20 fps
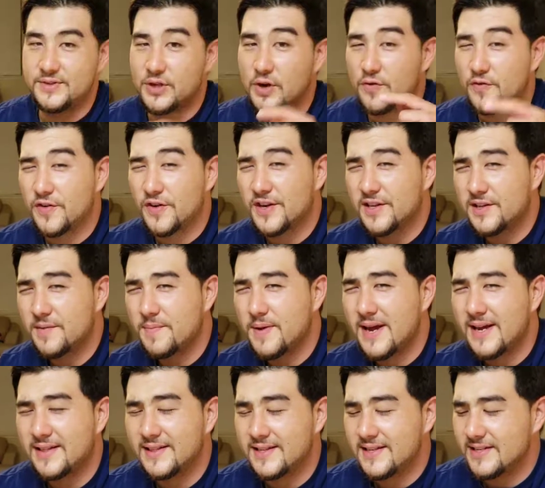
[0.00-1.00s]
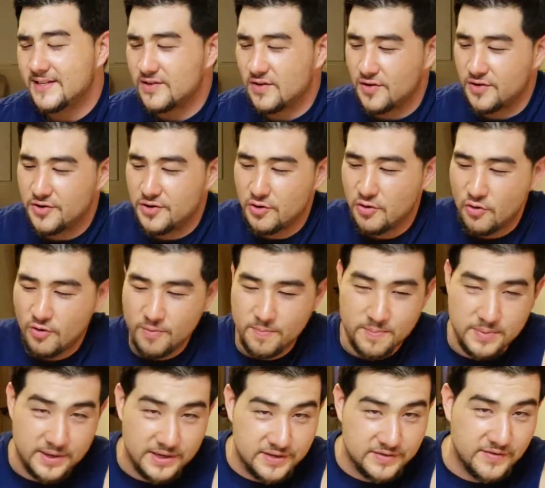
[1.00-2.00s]
Don't forget to pack these on your
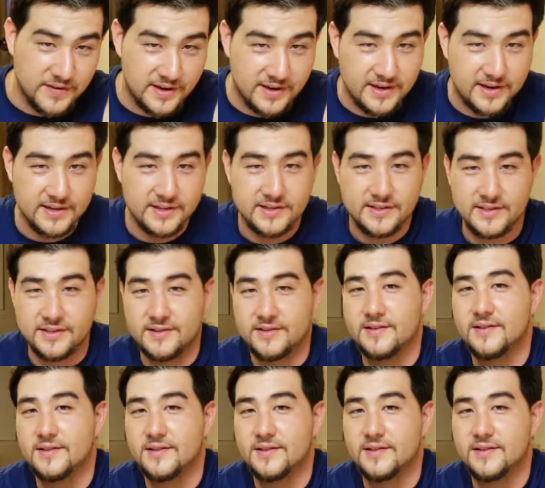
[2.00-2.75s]
beach vacation.